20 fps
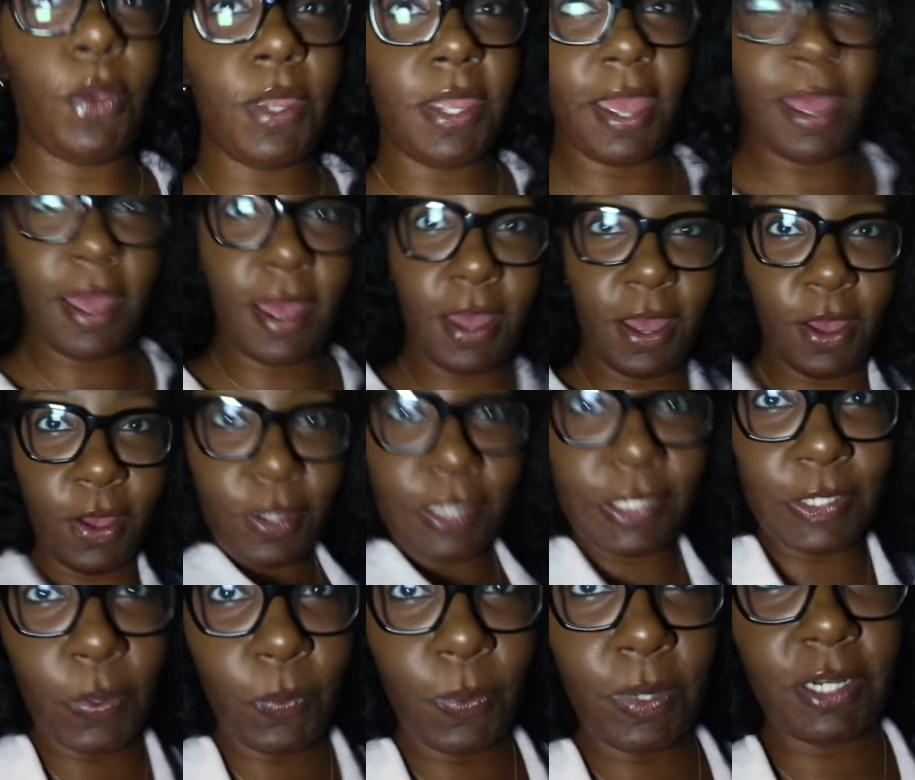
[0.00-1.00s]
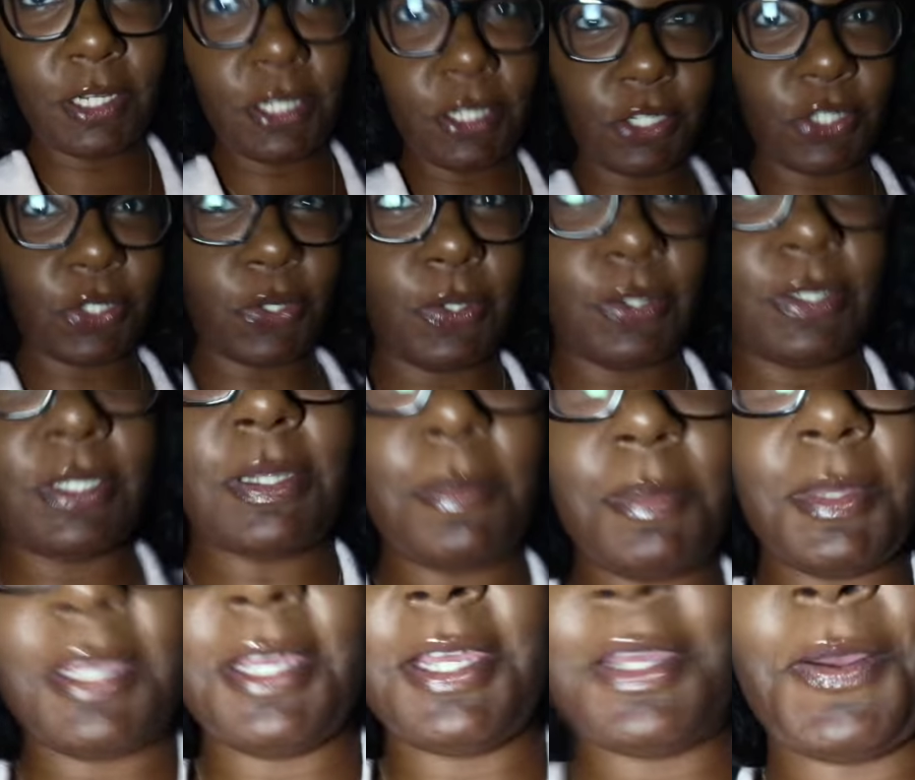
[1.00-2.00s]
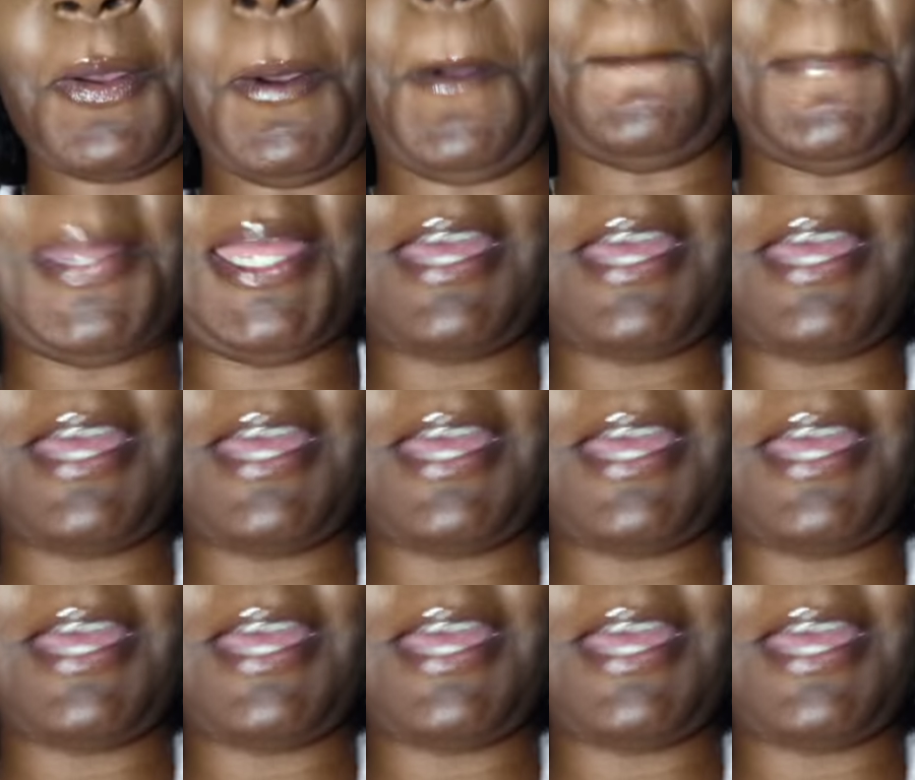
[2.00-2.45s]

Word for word: yeah, I also wanted to show you something. Oh my